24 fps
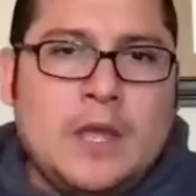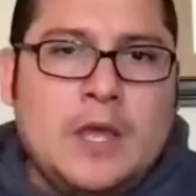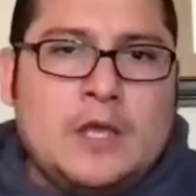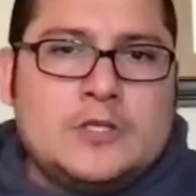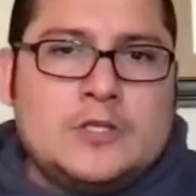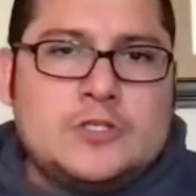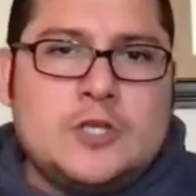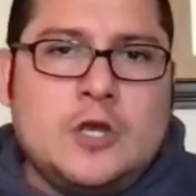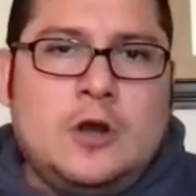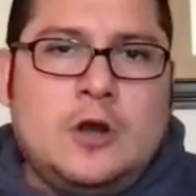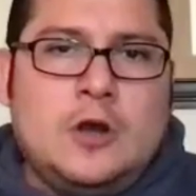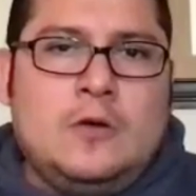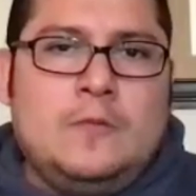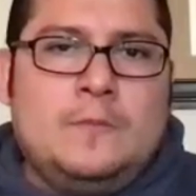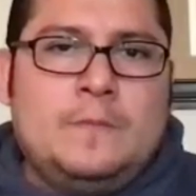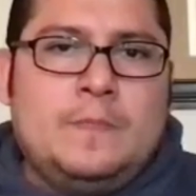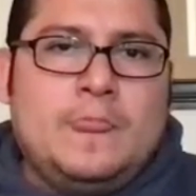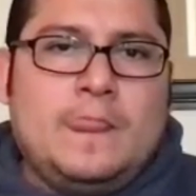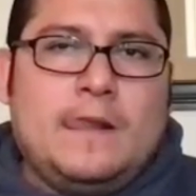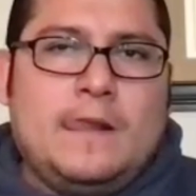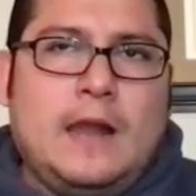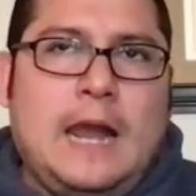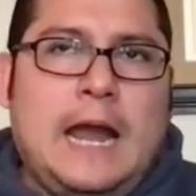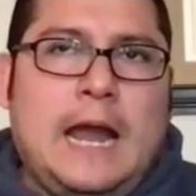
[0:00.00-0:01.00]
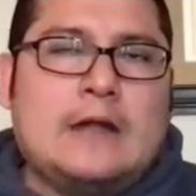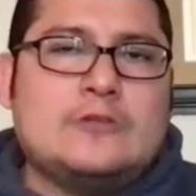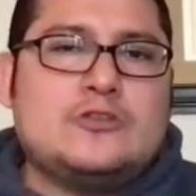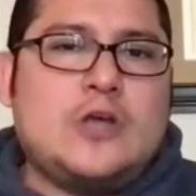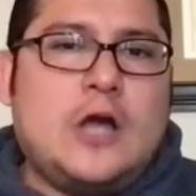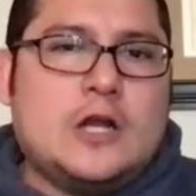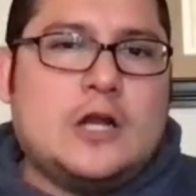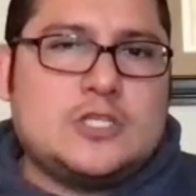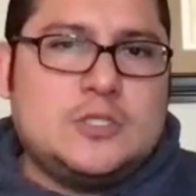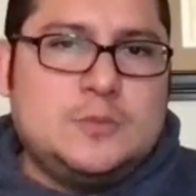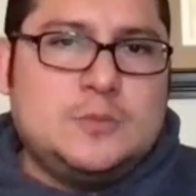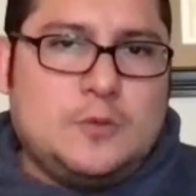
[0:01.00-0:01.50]
So I'll
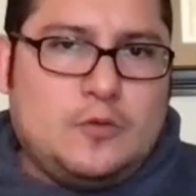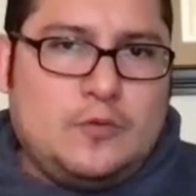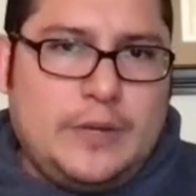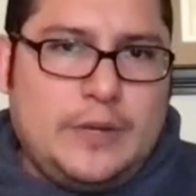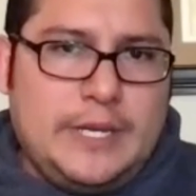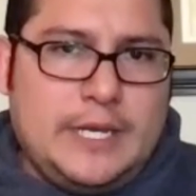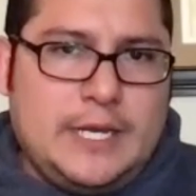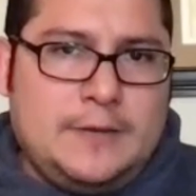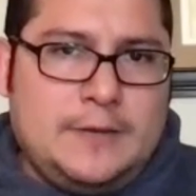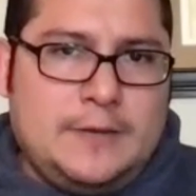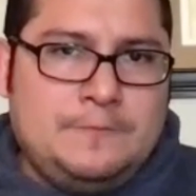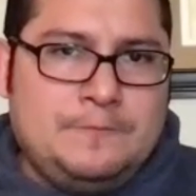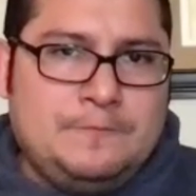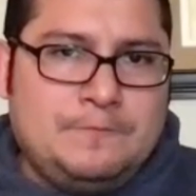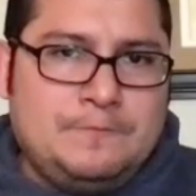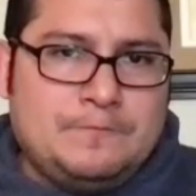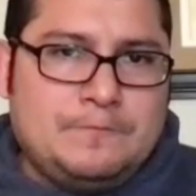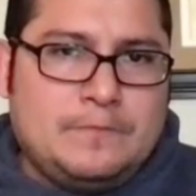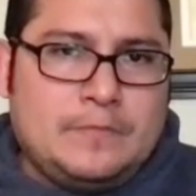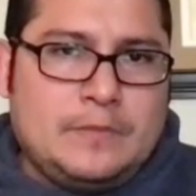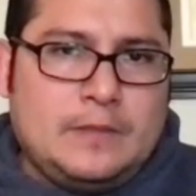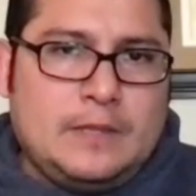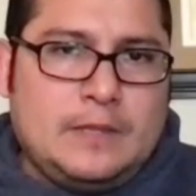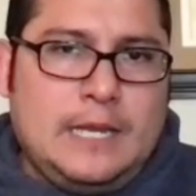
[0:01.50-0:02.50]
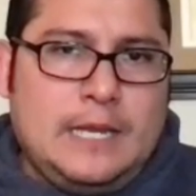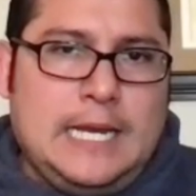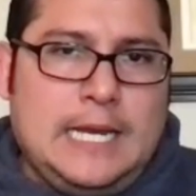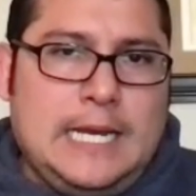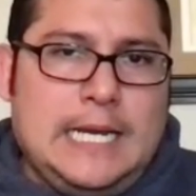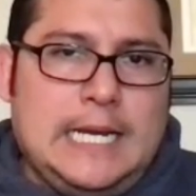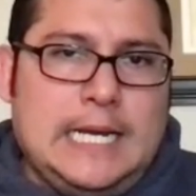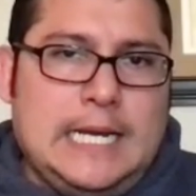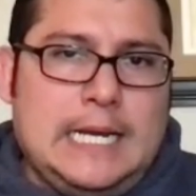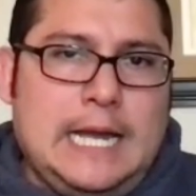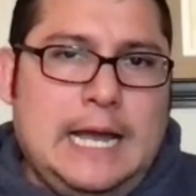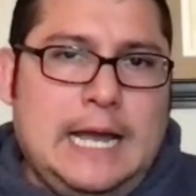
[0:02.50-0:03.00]
talk to Maria.
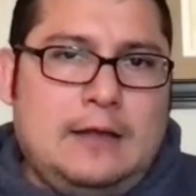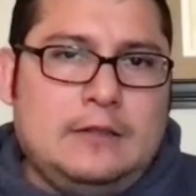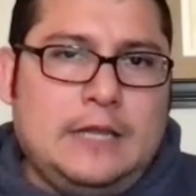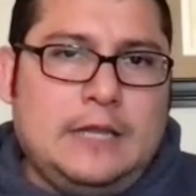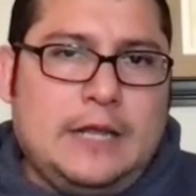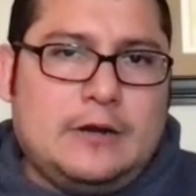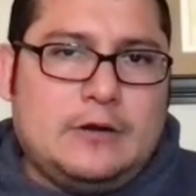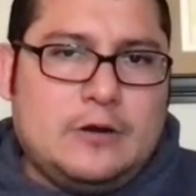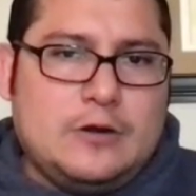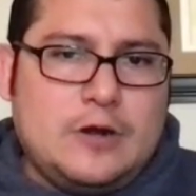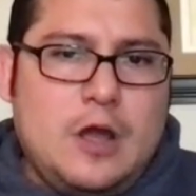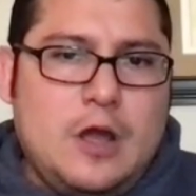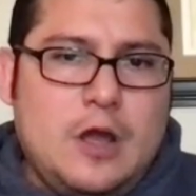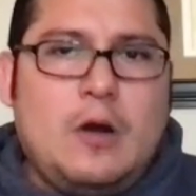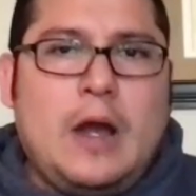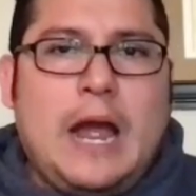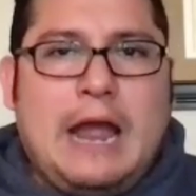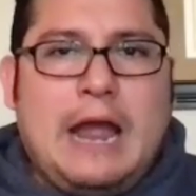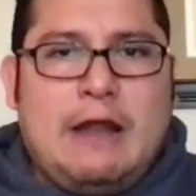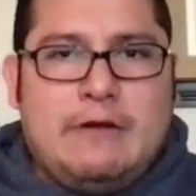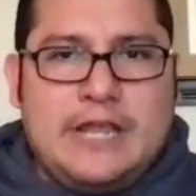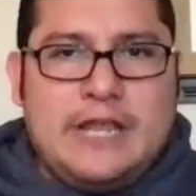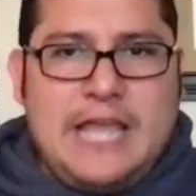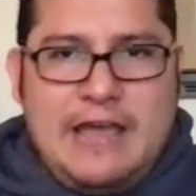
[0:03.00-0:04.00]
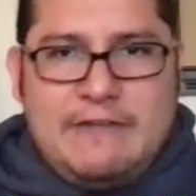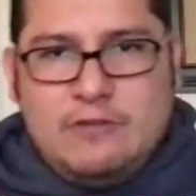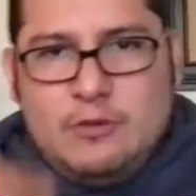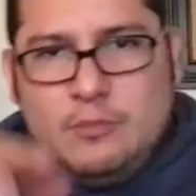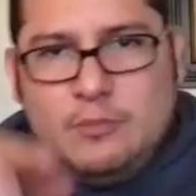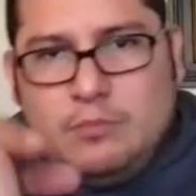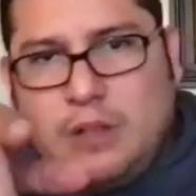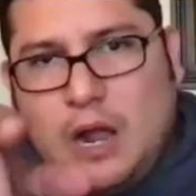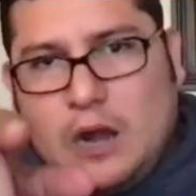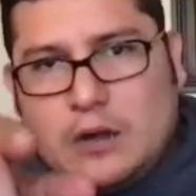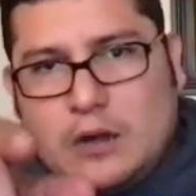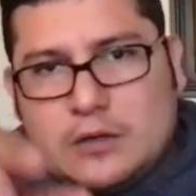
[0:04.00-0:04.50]
I'll let her know. I already have you
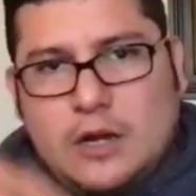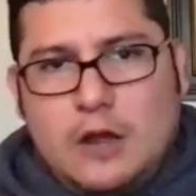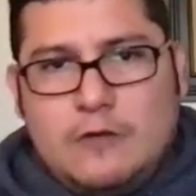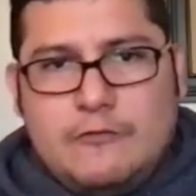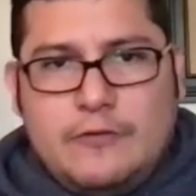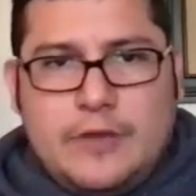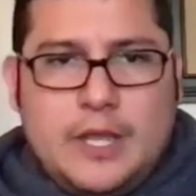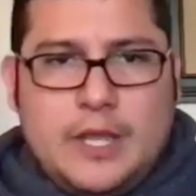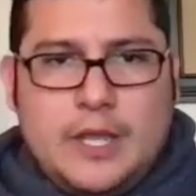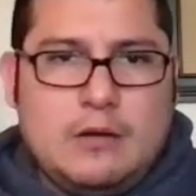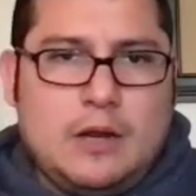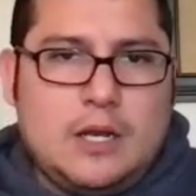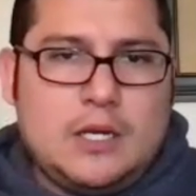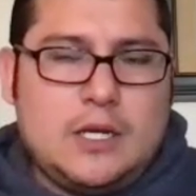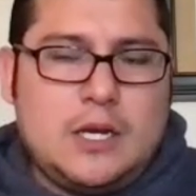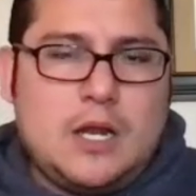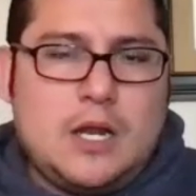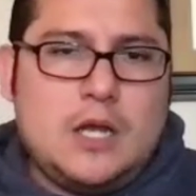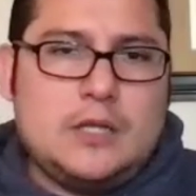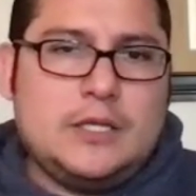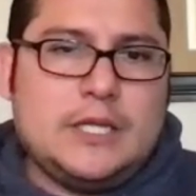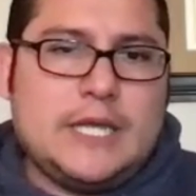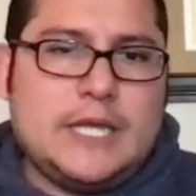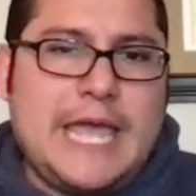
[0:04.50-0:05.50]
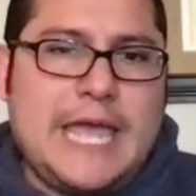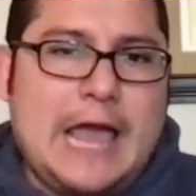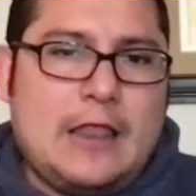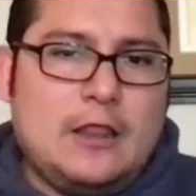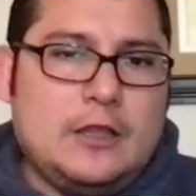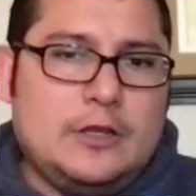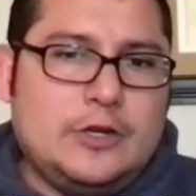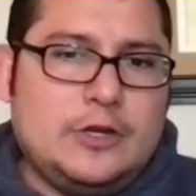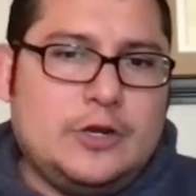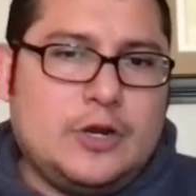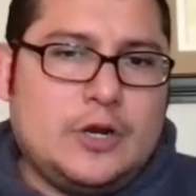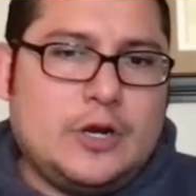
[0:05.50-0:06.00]
blocked off here on the
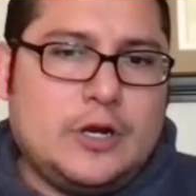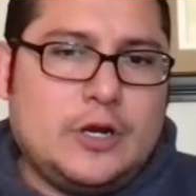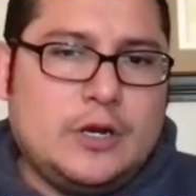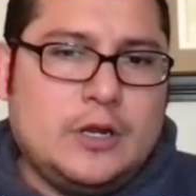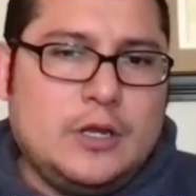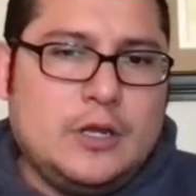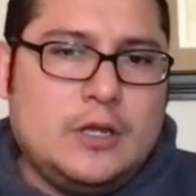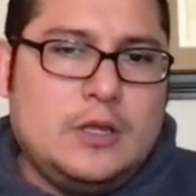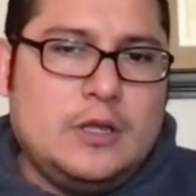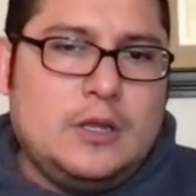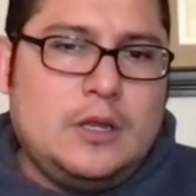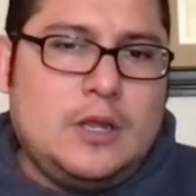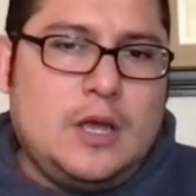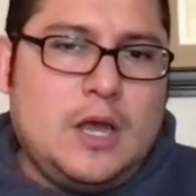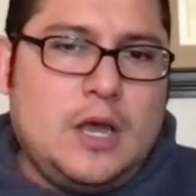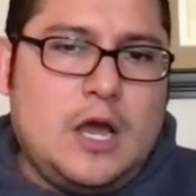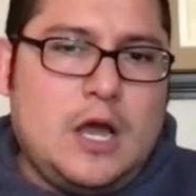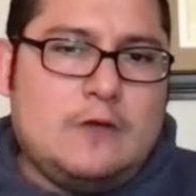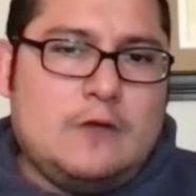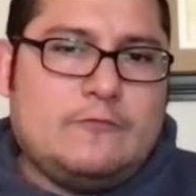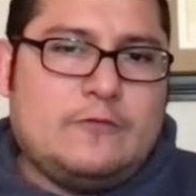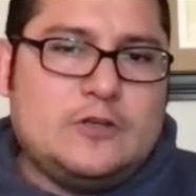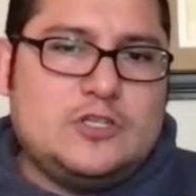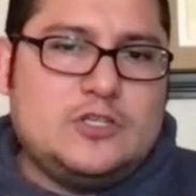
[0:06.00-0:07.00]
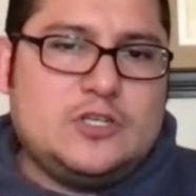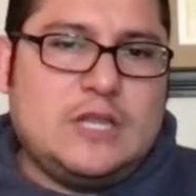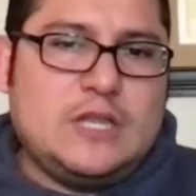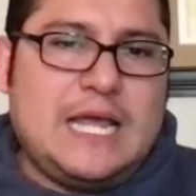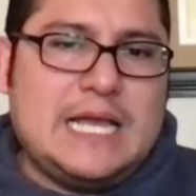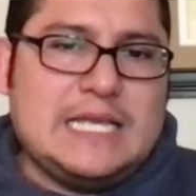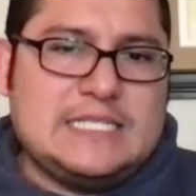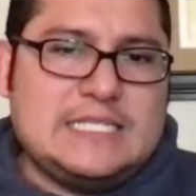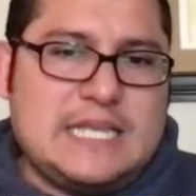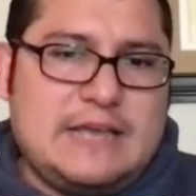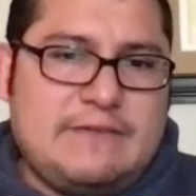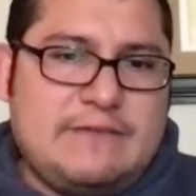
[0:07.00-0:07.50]
calendar for July
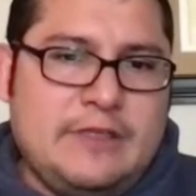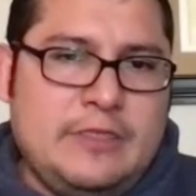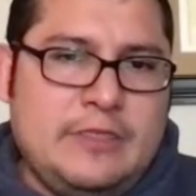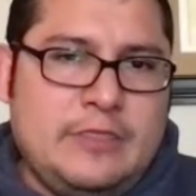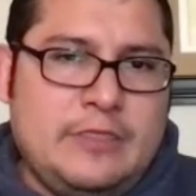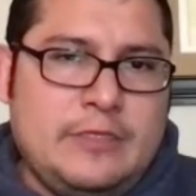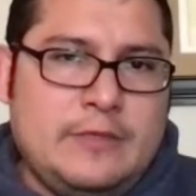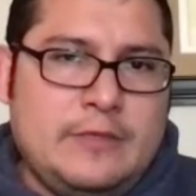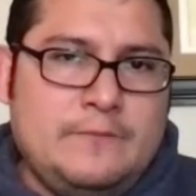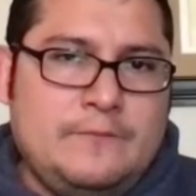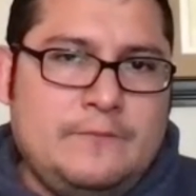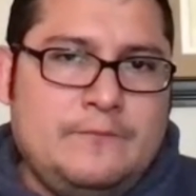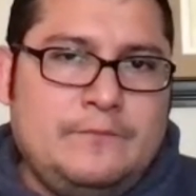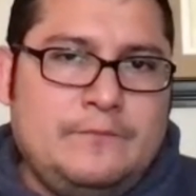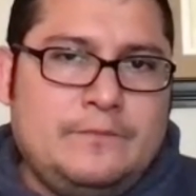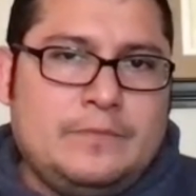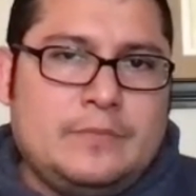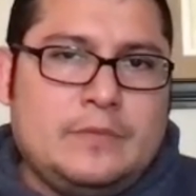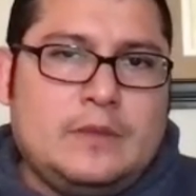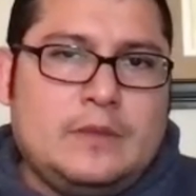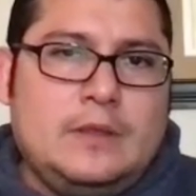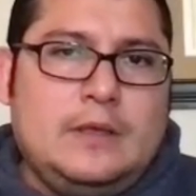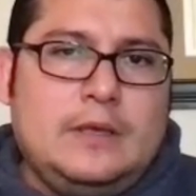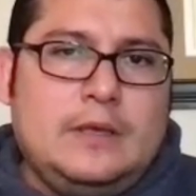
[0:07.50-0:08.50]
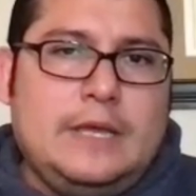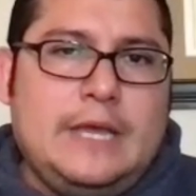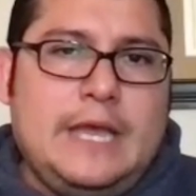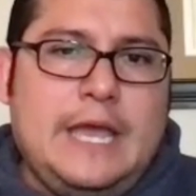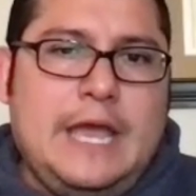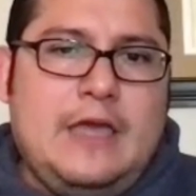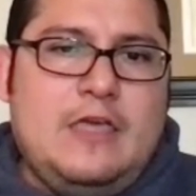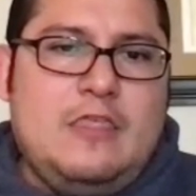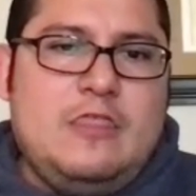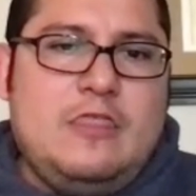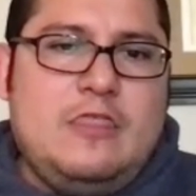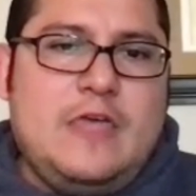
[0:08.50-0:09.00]
7th.
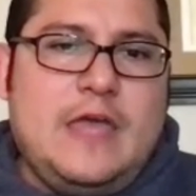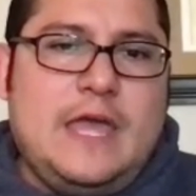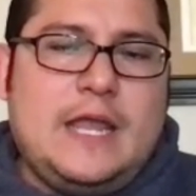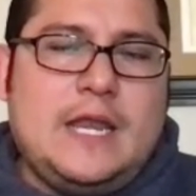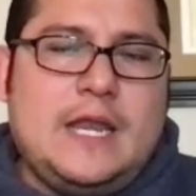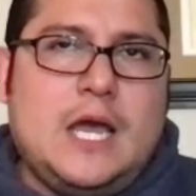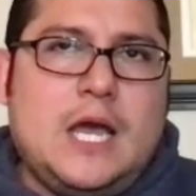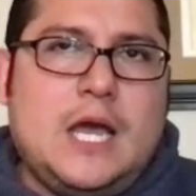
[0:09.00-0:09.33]
And then